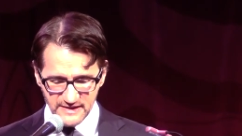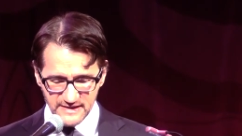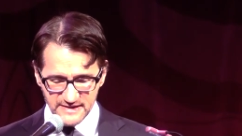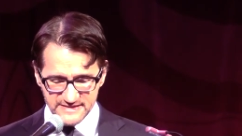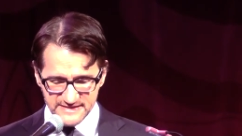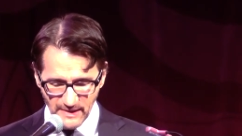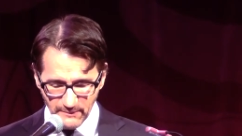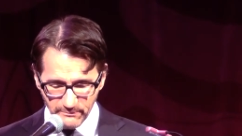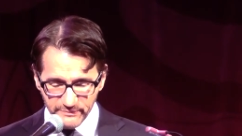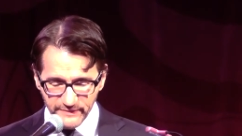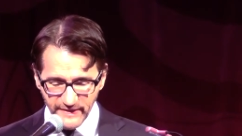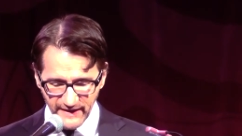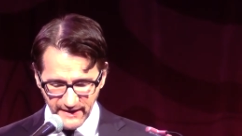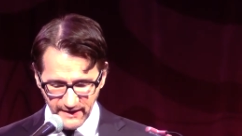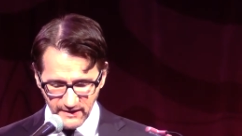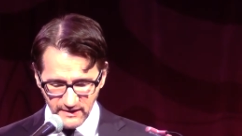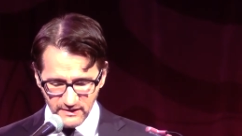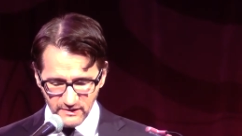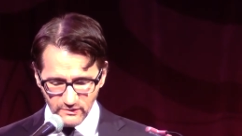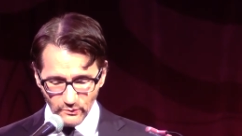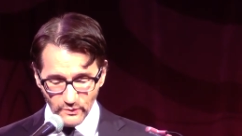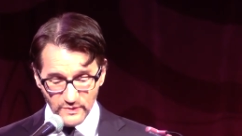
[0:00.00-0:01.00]

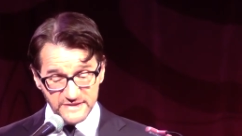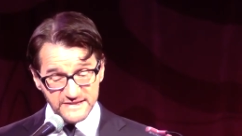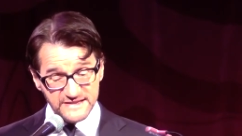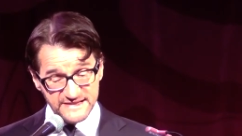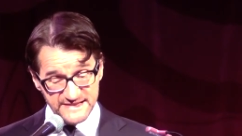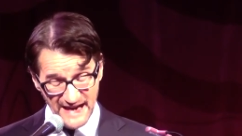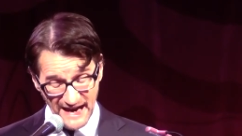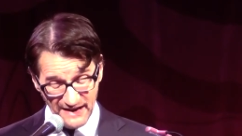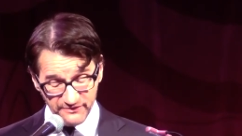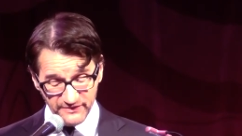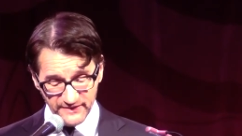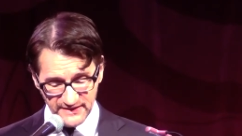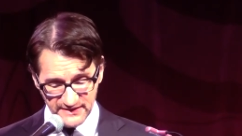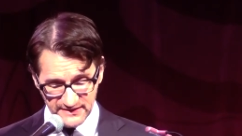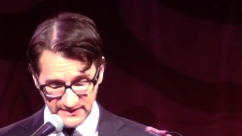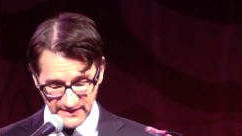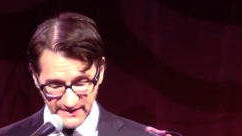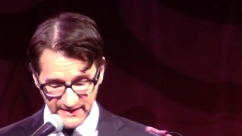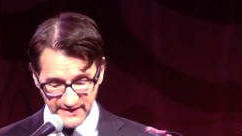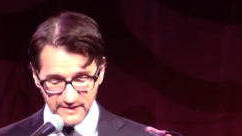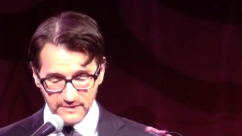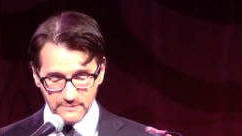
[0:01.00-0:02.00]
Something was
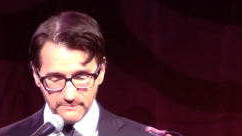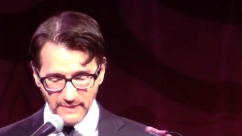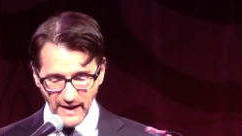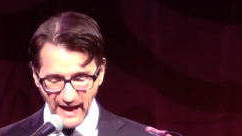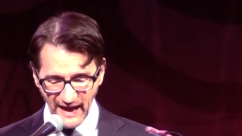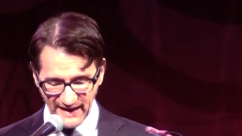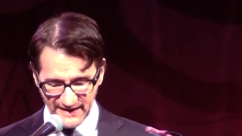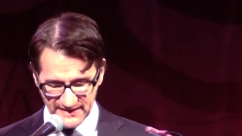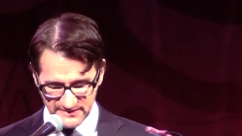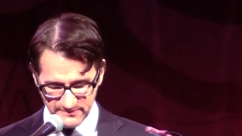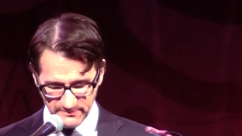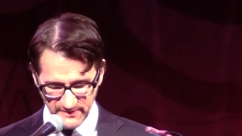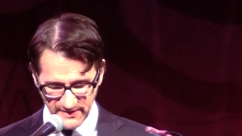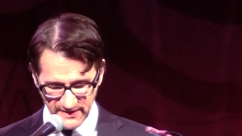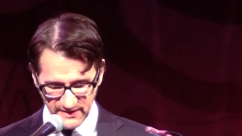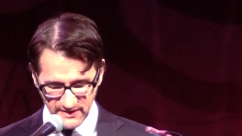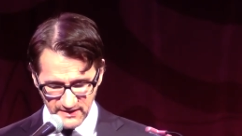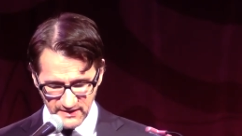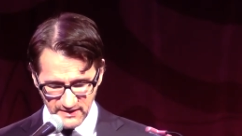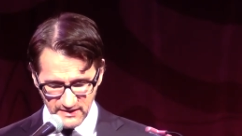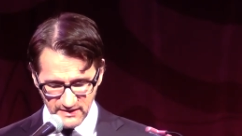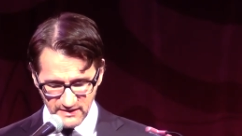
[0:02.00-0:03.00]
definitely behind
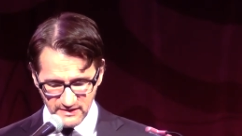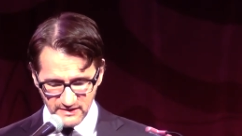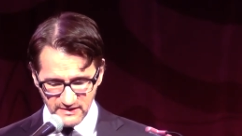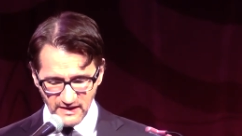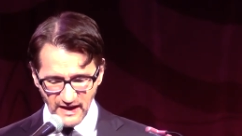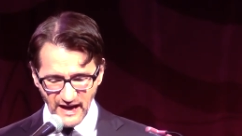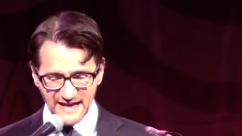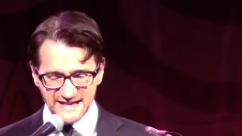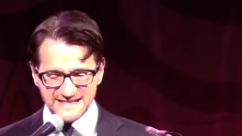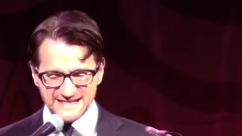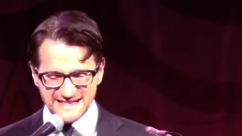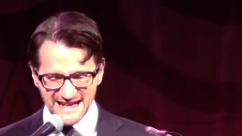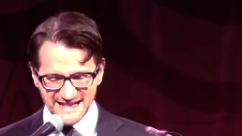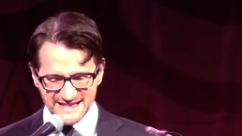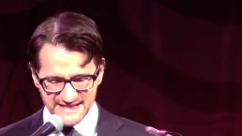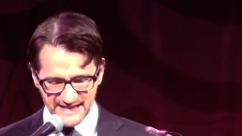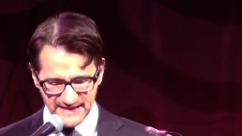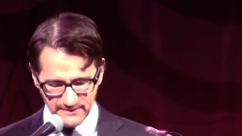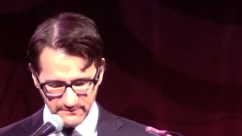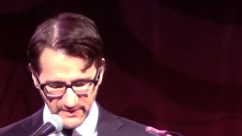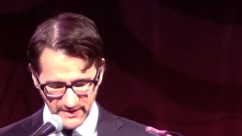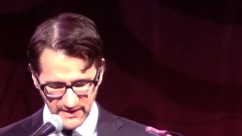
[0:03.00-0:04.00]
me,
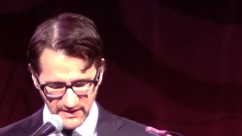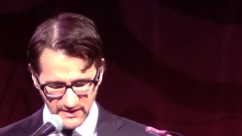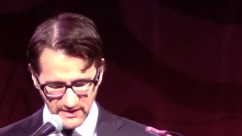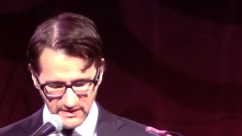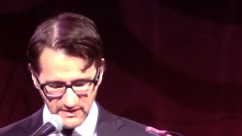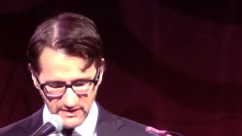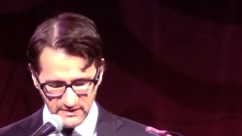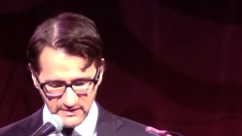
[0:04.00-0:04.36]
assessing me,